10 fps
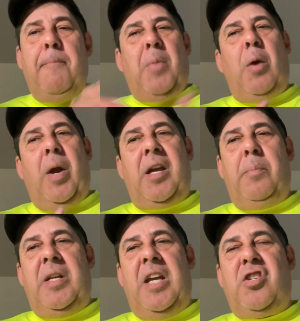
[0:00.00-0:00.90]
My
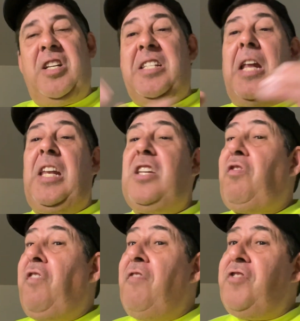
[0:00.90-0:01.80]
recommendation is at
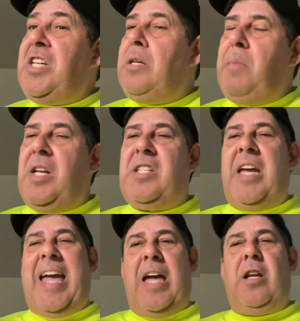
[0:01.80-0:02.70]
least 15 minutes
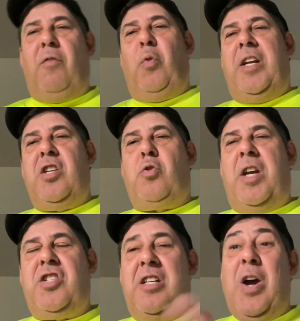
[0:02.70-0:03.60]
ahead of
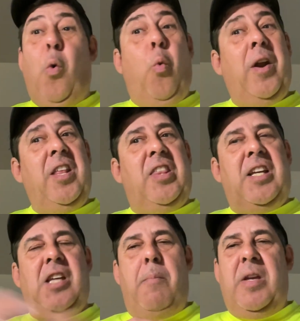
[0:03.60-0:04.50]
registration. One of the
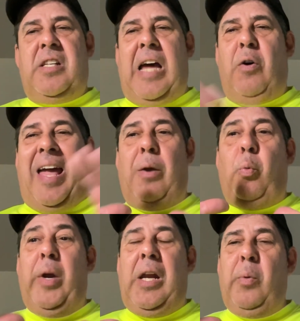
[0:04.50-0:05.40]
things I missed out,
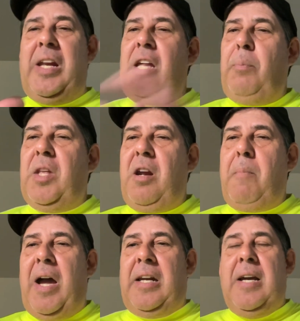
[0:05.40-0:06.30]
and really keep that in
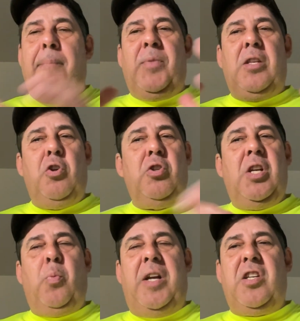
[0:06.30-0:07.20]
mind,
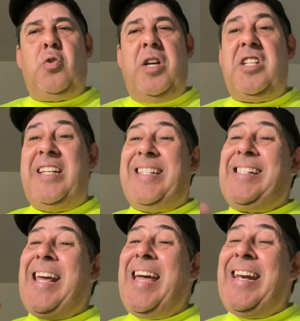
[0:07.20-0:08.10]
usually registration is
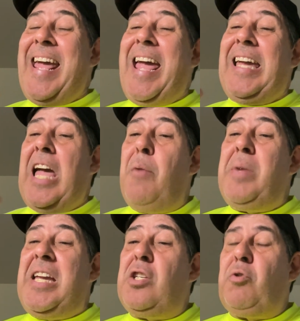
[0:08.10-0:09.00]
10 a.m.
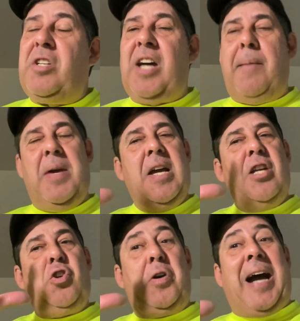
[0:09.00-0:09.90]
Eastern time.
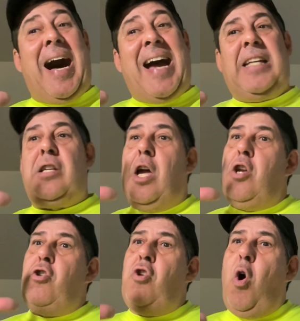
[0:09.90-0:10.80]
So guys,
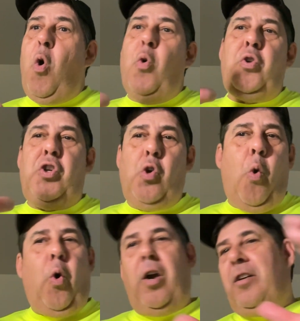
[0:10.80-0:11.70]
know
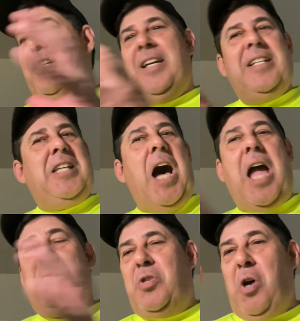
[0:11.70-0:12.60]
your
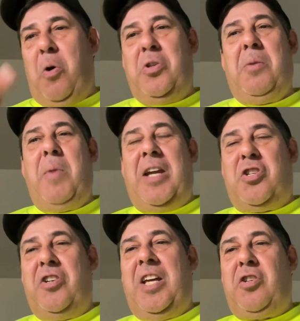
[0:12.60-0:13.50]
time zone to make
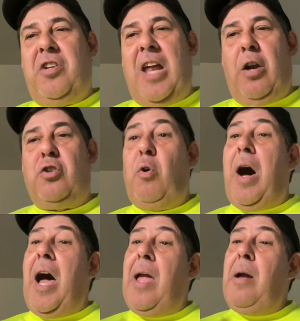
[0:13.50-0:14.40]
sure that you're there. So
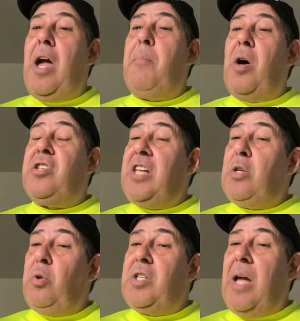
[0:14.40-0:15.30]
I am on
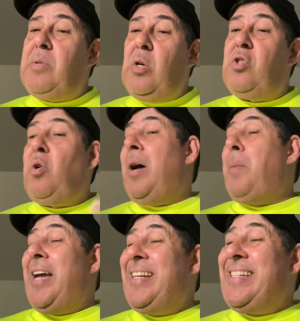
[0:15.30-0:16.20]
Central Time Zone, so
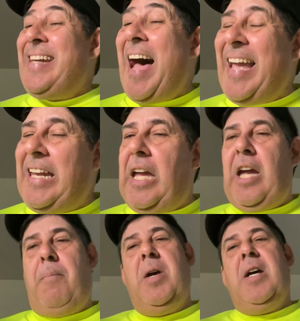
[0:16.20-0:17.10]
mine is 9
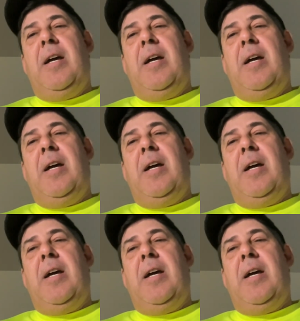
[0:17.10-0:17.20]
a.m.